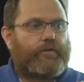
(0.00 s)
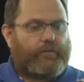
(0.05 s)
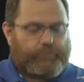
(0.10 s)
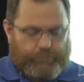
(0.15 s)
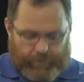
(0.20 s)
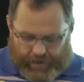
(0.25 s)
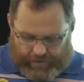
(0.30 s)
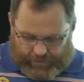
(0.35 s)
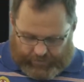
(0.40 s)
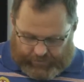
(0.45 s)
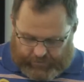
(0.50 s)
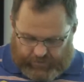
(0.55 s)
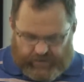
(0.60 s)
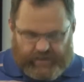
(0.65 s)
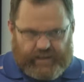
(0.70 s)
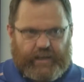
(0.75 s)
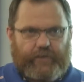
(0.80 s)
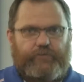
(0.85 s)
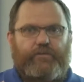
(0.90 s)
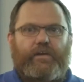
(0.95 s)
But
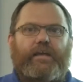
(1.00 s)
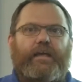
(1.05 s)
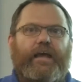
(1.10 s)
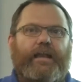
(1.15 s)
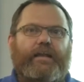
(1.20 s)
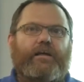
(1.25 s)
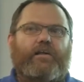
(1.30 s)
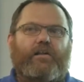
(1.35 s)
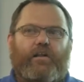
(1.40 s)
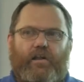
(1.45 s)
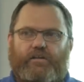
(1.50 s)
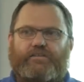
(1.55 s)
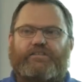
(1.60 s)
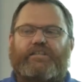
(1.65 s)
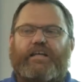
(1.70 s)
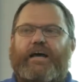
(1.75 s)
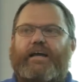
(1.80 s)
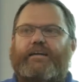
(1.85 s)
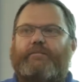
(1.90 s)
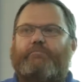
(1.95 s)
if you're getting close
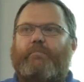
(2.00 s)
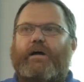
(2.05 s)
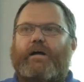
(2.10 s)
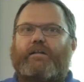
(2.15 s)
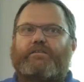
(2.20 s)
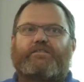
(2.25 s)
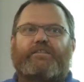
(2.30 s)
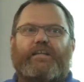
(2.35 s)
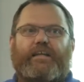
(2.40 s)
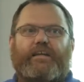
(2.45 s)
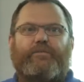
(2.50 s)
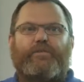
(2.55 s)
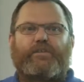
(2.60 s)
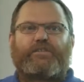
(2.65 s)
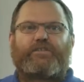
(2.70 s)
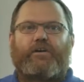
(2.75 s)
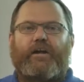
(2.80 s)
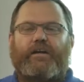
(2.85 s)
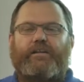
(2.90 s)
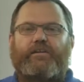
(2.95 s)
to 8 months, then if it's
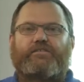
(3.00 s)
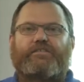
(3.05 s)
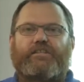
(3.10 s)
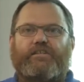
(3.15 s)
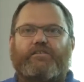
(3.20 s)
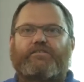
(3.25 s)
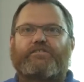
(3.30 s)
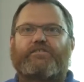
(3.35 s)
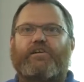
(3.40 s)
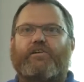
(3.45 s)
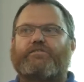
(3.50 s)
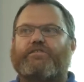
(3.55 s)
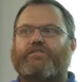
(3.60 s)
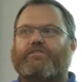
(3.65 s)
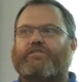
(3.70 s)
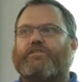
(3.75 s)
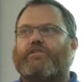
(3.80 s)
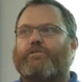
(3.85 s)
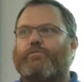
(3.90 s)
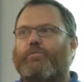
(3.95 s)

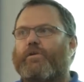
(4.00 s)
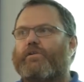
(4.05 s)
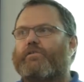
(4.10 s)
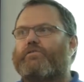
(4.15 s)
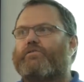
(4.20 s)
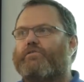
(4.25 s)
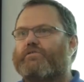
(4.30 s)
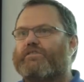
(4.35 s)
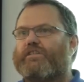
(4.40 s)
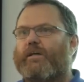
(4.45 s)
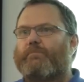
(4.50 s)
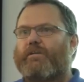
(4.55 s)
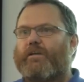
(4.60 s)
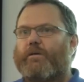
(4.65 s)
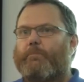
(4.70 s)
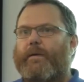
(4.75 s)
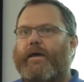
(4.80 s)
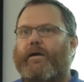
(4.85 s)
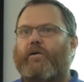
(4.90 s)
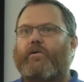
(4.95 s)
craniosynostosis and you want to do something
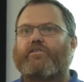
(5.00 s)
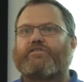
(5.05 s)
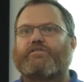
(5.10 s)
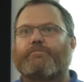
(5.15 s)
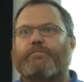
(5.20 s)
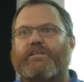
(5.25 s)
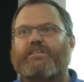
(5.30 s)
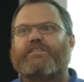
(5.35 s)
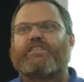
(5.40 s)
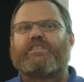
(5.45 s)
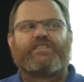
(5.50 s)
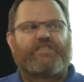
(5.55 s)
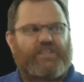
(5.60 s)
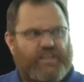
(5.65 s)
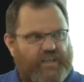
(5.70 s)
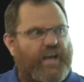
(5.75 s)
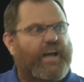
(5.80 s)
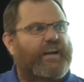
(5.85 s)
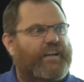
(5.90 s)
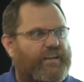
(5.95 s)
about cosmesis, you're
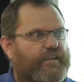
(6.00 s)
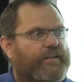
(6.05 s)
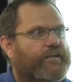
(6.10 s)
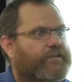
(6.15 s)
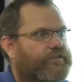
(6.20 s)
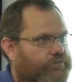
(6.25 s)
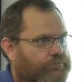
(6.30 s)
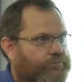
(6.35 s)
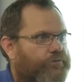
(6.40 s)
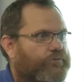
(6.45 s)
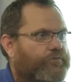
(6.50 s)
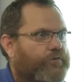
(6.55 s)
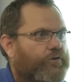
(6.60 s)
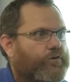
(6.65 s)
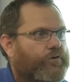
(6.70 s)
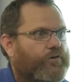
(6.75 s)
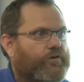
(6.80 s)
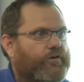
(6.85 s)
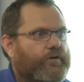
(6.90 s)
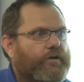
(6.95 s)
going to need to
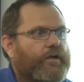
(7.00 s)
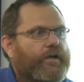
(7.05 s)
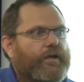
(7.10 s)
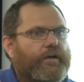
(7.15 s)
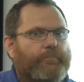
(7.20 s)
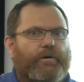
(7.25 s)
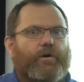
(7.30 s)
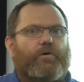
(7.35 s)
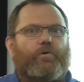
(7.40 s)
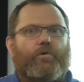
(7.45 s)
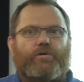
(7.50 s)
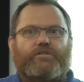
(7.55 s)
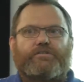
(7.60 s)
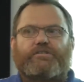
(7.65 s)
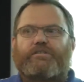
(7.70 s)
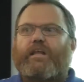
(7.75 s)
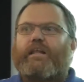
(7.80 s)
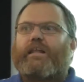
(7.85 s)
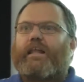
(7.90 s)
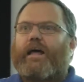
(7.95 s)
refer, because
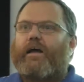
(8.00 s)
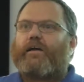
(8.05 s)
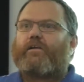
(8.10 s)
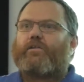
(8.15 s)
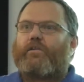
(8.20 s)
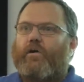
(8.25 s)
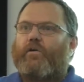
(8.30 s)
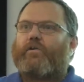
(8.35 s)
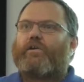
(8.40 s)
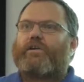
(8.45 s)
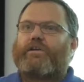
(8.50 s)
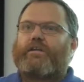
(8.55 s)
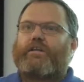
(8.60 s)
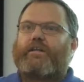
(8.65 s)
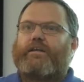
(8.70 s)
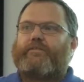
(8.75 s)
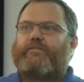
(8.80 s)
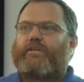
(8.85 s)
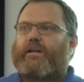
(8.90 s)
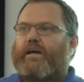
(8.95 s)
the longer you
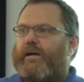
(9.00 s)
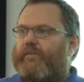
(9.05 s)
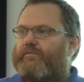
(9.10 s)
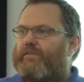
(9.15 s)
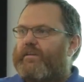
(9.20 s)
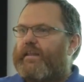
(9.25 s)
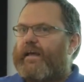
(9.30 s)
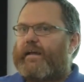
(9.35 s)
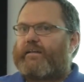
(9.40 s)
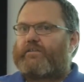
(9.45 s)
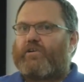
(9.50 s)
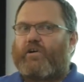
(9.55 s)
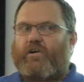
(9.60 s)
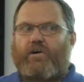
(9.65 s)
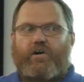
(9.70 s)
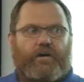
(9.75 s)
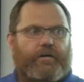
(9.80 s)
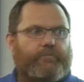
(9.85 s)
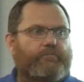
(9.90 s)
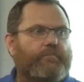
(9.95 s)
leave it after that
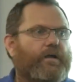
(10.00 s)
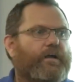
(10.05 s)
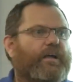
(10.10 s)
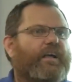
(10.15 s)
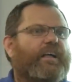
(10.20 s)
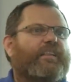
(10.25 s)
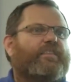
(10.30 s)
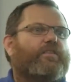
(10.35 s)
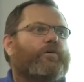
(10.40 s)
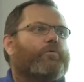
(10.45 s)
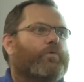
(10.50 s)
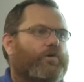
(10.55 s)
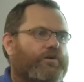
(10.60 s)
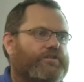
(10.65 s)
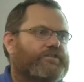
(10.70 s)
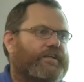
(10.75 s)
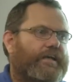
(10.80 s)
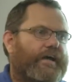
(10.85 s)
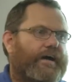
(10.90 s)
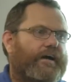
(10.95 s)
time, the worse
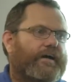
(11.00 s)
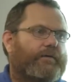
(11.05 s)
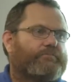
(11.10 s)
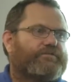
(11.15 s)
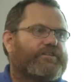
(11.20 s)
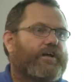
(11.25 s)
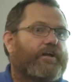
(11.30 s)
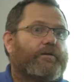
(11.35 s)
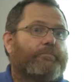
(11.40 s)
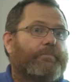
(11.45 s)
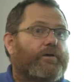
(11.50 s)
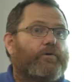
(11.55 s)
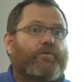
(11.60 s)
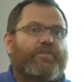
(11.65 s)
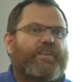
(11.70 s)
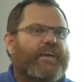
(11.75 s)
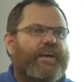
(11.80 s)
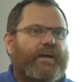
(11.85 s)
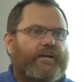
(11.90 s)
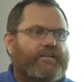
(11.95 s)
the outcomes are going to be, or
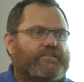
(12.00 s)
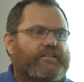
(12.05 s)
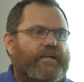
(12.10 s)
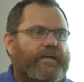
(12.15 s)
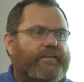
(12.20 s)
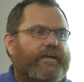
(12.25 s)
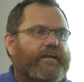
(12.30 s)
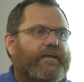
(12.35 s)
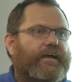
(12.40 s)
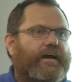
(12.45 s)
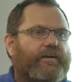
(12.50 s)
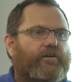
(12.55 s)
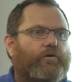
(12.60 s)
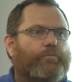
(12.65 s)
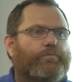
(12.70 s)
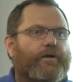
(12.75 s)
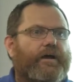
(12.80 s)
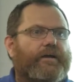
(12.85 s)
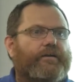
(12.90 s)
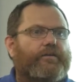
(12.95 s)
they're going to say they can't
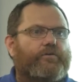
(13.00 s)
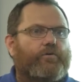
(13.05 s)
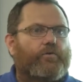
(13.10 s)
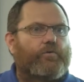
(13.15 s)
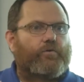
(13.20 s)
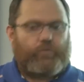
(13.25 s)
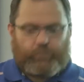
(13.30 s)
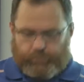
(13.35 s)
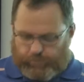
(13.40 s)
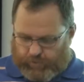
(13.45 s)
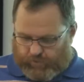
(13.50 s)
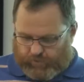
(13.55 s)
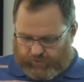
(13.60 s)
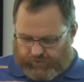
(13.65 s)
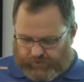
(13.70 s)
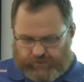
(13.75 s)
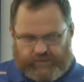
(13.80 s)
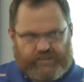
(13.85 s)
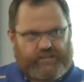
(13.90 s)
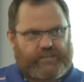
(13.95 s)
operate at all
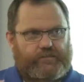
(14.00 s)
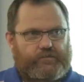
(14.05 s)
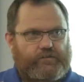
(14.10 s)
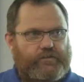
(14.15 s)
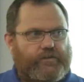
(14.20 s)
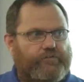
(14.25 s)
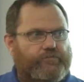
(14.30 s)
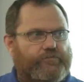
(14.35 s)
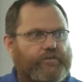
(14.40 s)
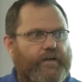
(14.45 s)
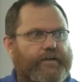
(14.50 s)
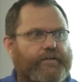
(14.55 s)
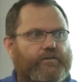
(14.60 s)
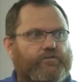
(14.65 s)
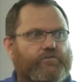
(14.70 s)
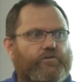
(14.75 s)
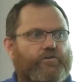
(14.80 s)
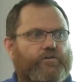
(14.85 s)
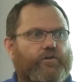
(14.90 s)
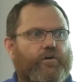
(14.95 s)
because you've taken
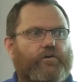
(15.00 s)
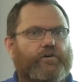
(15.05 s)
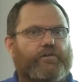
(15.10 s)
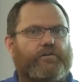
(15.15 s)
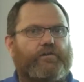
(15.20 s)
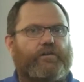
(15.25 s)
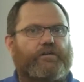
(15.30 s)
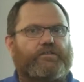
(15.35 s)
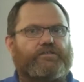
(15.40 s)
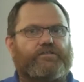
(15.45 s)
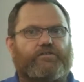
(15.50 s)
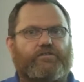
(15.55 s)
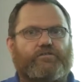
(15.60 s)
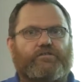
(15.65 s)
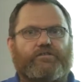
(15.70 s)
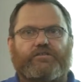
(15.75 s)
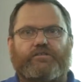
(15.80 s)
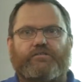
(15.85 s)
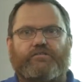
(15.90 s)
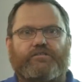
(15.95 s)
too long and the
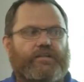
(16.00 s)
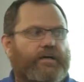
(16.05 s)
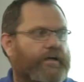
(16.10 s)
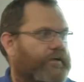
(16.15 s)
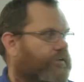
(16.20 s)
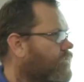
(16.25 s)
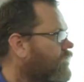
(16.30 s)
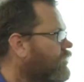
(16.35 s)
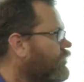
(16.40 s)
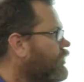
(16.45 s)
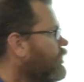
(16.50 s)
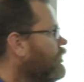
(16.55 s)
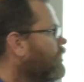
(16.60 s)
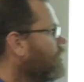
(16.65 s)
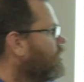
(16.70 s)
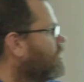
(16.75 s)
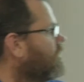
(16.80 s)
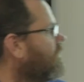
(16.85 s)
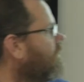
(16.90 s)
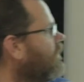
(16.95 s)
sutures have started to
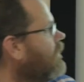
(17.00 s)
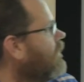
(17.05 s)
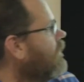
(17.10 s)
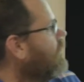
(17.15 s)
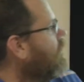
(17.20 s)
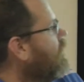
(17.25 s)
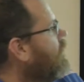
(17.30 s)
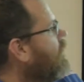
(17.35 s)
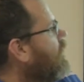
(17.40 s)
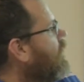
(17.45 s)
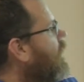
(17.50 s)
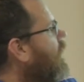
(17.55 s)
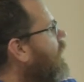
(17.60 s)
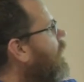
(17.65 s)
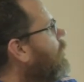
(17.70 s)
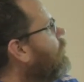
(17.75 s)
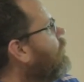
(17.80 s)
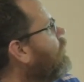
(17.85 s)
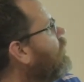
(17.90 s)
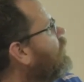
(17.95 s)
fuse.
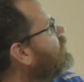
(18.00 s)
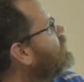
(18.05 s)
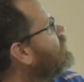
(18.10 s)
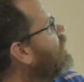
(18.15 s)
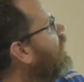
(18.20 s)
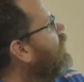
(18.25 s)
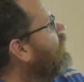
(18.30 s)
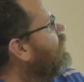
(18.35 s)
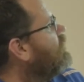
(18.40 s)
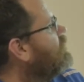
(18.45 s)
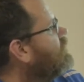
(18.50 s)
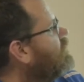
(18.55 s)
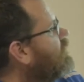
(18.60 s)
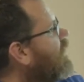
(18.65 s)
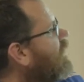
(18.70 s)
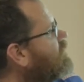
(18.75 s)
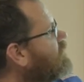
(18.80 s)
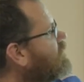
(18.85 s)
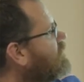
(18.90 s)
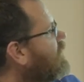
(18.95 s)
So
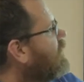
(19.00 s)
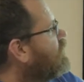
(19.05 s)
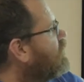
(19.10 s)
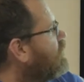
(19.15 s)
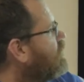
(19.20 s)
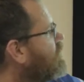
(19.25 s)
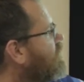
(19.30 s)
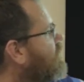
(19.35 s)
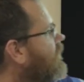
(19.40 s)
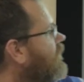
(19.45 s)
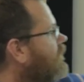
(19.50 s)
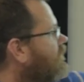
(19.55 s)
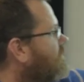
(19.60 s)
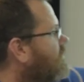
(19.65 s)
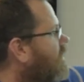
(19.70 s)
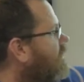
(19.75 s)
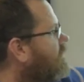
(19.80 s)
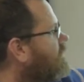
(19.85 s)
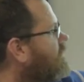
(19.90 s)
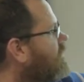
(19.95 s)
that's sagittal
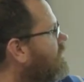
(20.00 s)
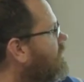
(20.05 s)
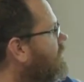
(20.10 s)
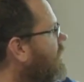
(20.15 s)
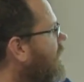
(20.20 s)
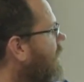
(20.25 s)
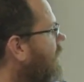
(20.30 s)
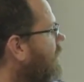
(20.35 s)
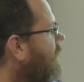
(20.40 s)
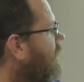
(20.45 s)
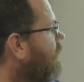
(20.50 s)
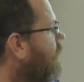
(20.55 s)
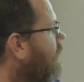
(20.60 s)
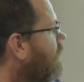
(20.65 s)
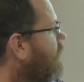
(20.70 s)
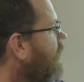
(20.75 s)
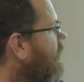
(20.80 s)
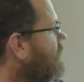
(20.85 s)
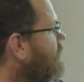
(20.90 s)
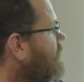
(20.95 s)
synostosis, and if you've
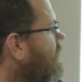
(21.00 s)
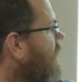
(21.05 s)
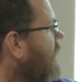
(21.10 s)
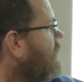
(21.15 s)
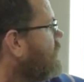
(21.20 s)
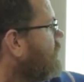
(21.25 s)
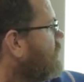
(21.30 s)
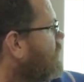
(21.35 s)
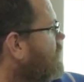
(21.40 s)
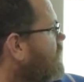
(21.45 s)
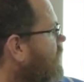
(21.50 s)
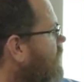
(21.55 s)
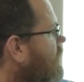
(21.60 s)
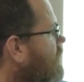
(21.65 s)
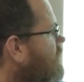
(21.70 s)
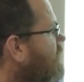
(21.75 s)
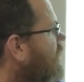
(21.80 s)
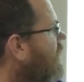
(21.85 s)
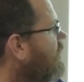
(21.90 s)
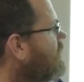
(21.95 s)
got sagittal
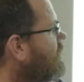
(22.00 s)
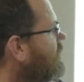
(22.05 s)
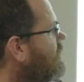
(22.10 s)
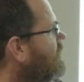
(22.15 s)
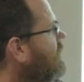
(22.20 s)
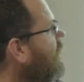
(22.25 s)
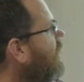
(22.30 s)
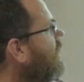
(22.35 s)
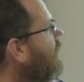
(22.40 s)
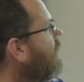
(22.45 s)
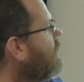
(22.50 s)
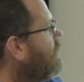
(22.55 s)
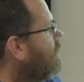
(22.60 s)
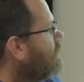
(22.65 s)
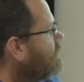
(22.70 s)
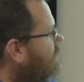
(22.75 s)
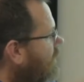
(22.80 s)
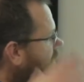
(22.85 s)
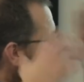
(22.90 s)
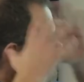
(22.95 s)
synostosis, you'll
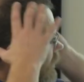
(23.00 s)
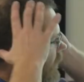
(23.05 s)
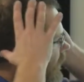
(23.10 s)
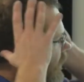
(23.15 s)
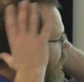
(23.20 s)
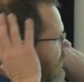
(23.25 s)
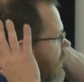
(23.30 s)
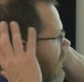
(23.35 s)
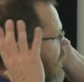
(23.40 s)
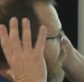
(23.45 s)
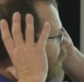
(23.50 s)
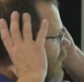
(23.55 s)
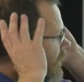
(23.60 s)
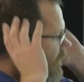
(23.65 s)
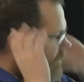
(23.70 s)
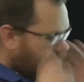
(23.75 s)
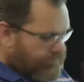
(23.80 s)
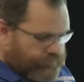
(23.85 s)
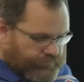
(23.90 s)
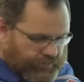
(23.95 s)
tend to get
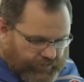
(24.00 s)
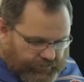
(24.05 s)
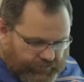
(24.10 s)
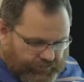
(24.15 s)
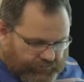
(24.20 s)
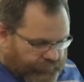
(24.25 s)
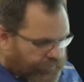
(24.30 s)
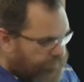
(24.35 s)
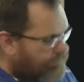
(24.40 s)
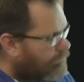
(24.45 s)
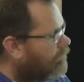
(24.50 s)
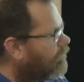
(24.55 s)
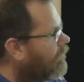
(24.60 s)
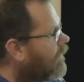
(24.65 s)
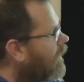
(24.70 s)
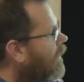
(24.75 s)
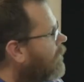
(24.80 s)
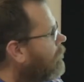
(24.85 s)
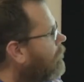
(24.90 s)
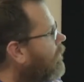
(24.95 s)
relatively
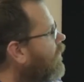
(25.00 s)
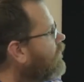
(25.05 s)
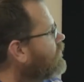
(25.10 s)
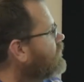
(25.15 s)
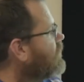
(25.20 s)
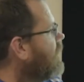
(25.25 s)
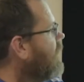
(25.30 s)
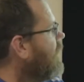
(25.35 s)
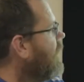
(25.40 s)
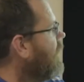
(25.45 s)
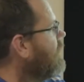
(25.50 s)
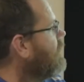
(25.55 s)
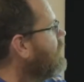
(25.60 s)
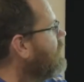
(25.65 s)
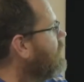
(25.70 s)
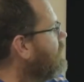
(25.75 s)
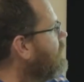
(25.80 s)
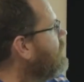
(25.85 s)
bulging head.